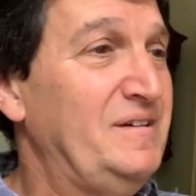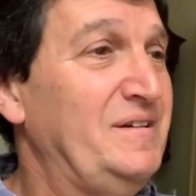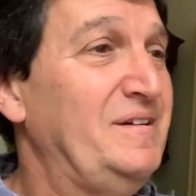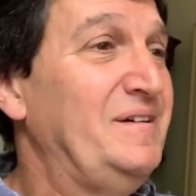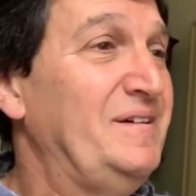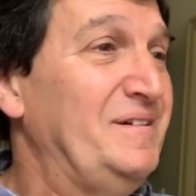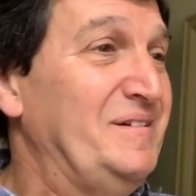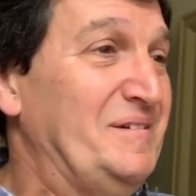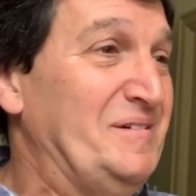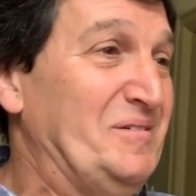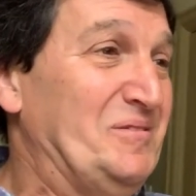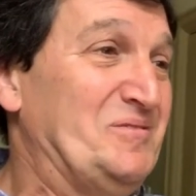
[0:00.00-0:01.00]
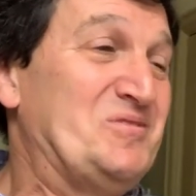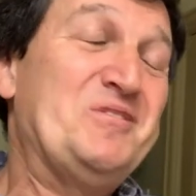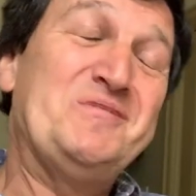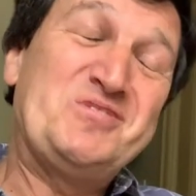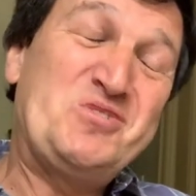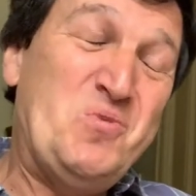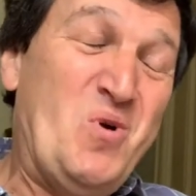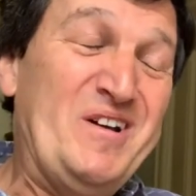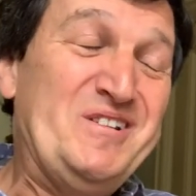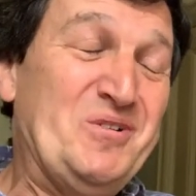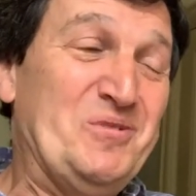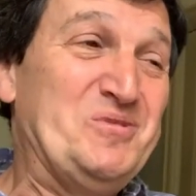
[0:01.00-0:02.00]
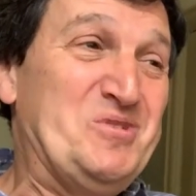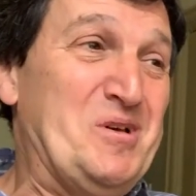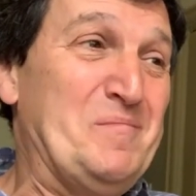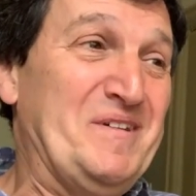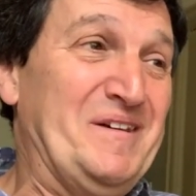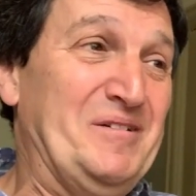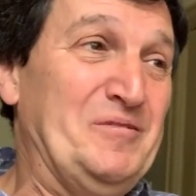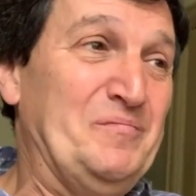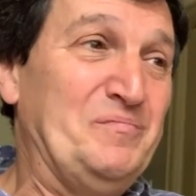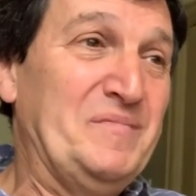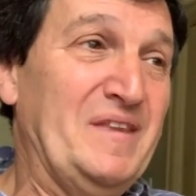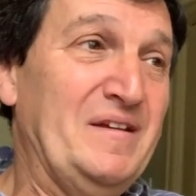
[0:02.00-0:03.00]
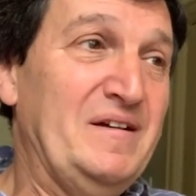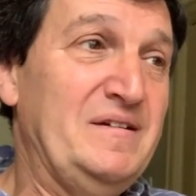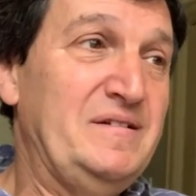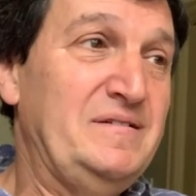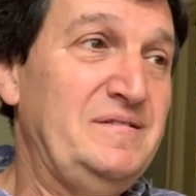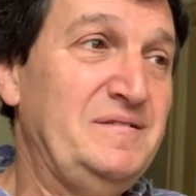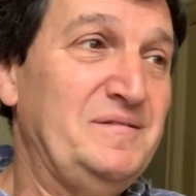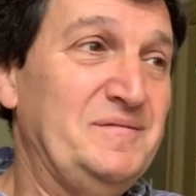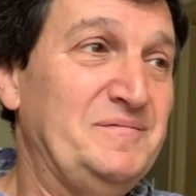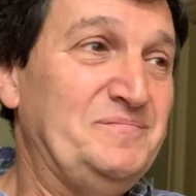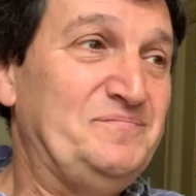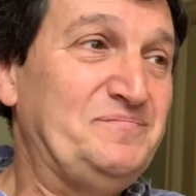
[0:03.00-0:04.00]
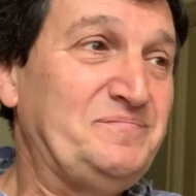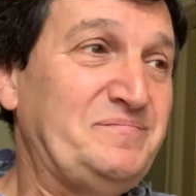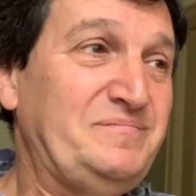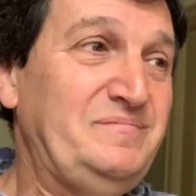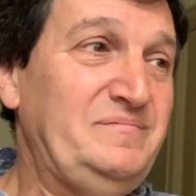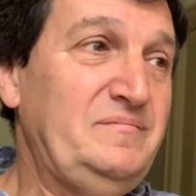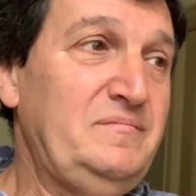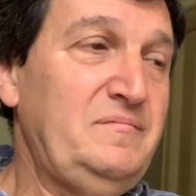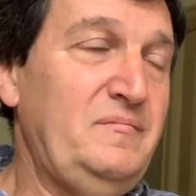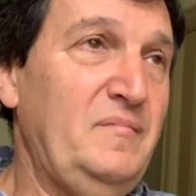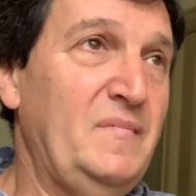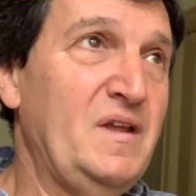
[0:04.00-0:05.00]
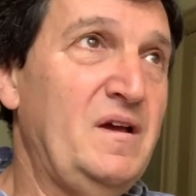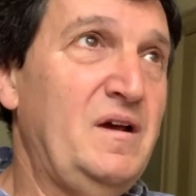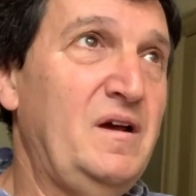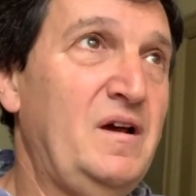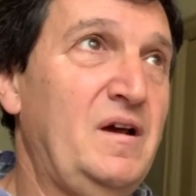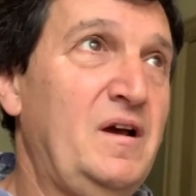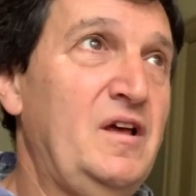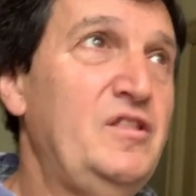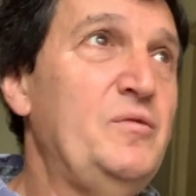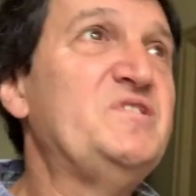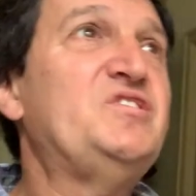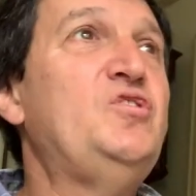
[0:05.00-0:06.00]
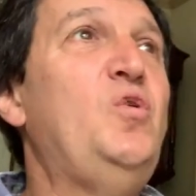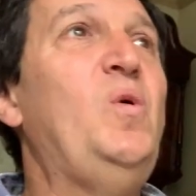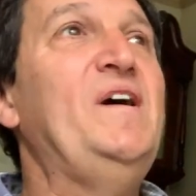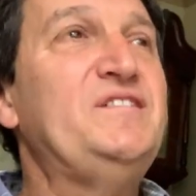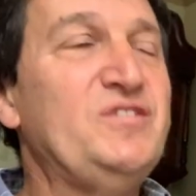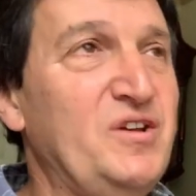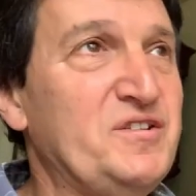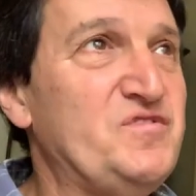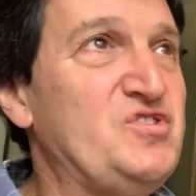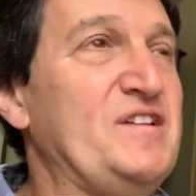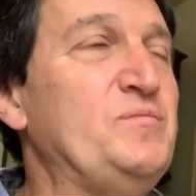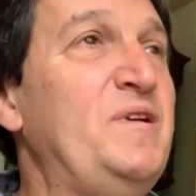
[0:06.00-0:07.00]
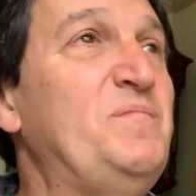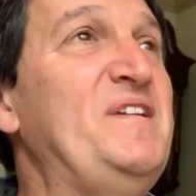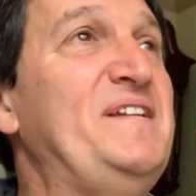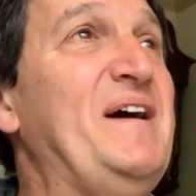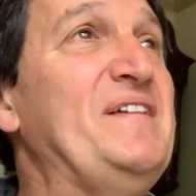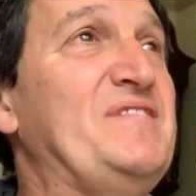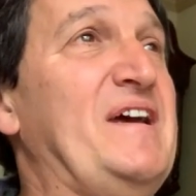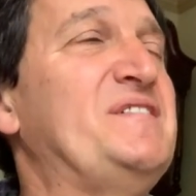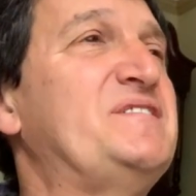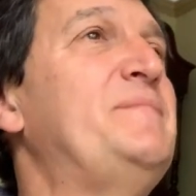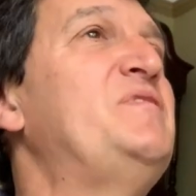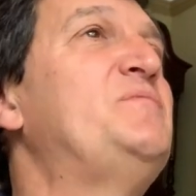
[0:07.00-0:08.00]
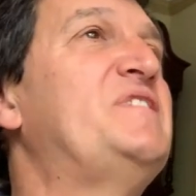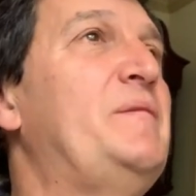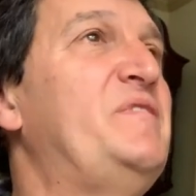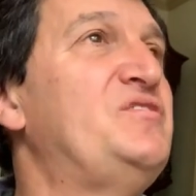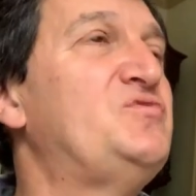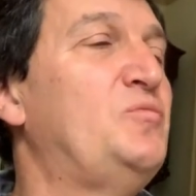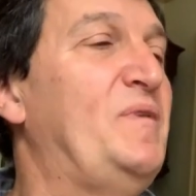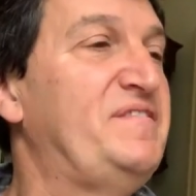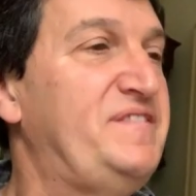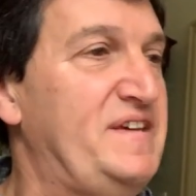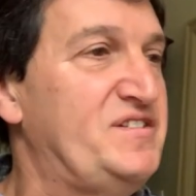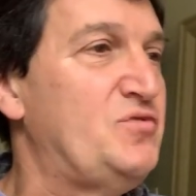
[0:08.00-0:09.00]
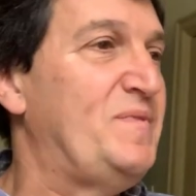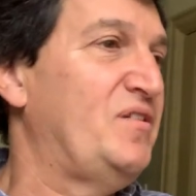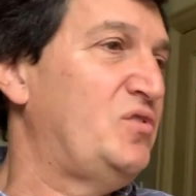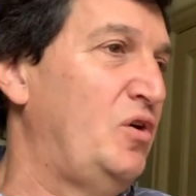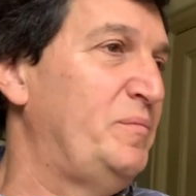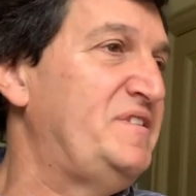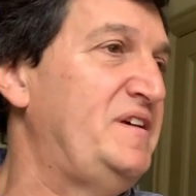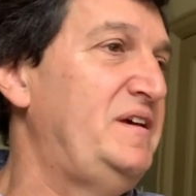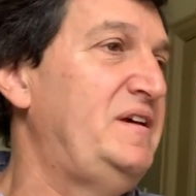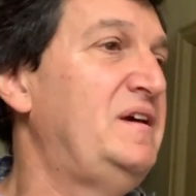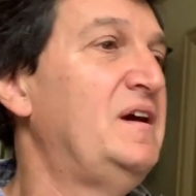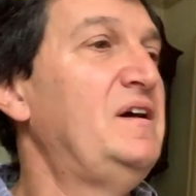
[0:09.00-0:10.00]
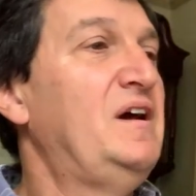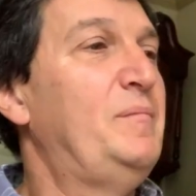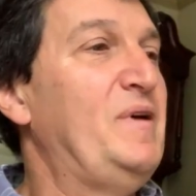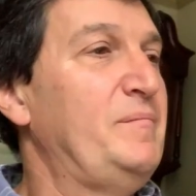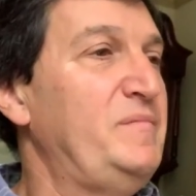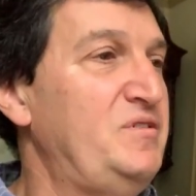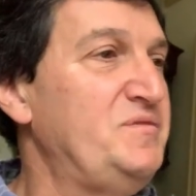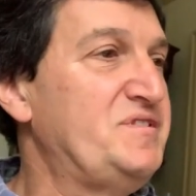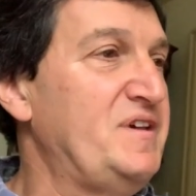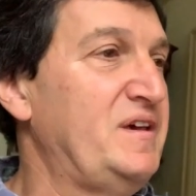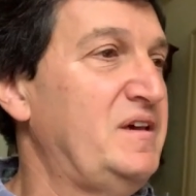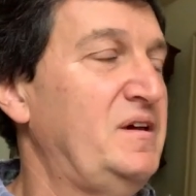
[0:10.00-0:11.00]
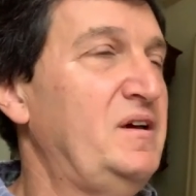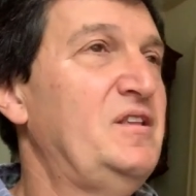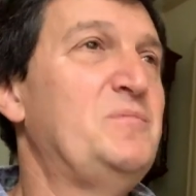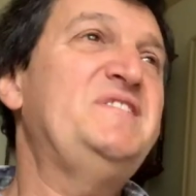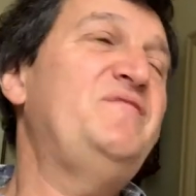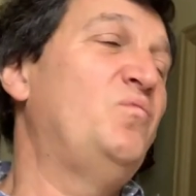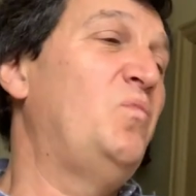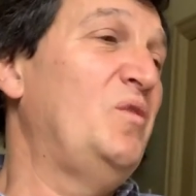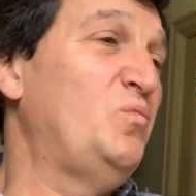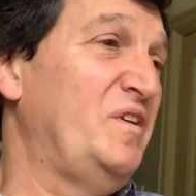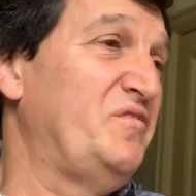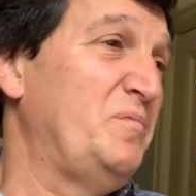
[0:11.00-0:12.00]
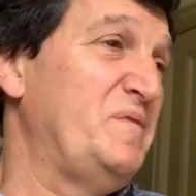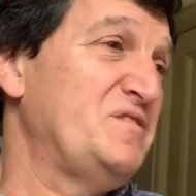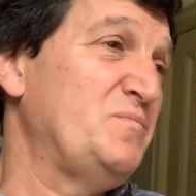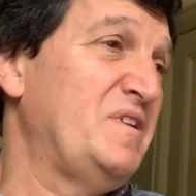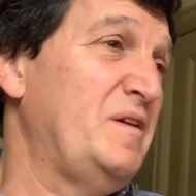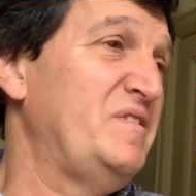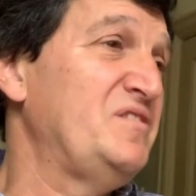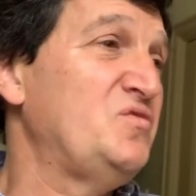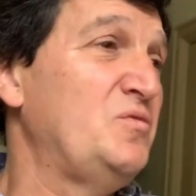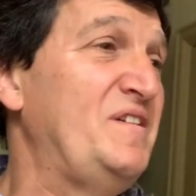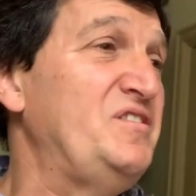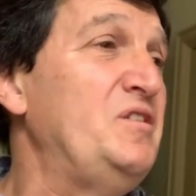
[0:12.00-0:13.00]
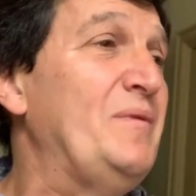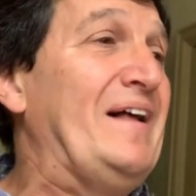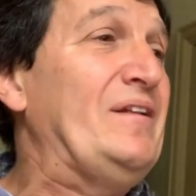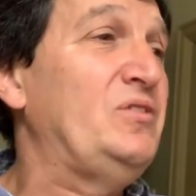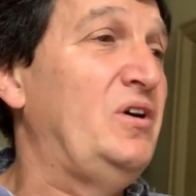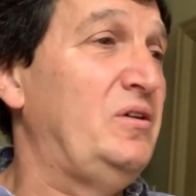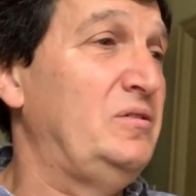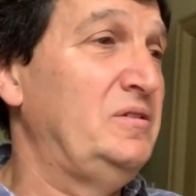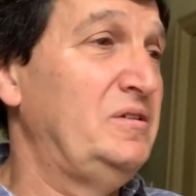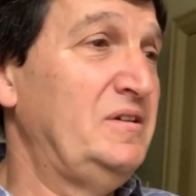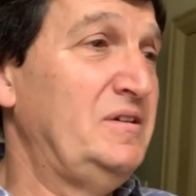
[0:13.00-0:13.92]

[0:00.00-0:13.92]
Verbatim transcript: Oh, my goodness. So it's quite a long time ago. So the two of you were just chatting, were you? Like we're doing now. There was quite a lot of chatting. We had guests. Somebody would come in and talk about theatre, about comedy, about music. Mm. There was even one wonderful person who would come in and talk about new alcohol.